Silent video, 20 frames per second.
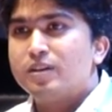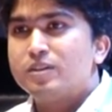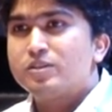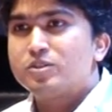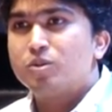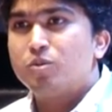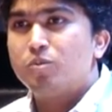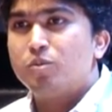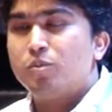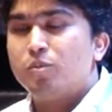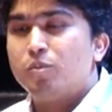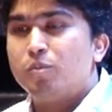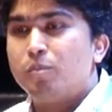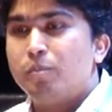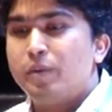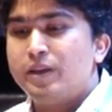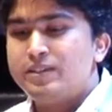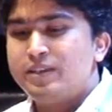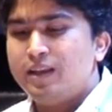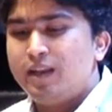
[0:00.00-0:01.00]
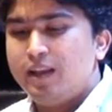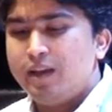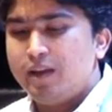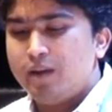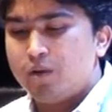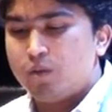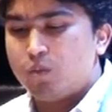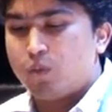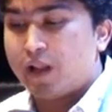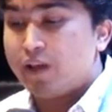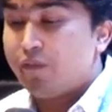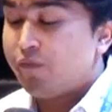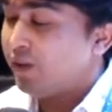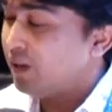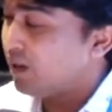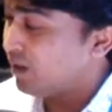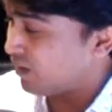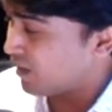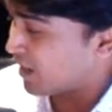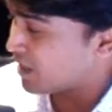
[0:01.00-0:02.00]
So basically, what I
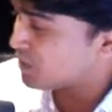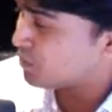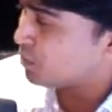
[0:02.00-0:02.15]
feel as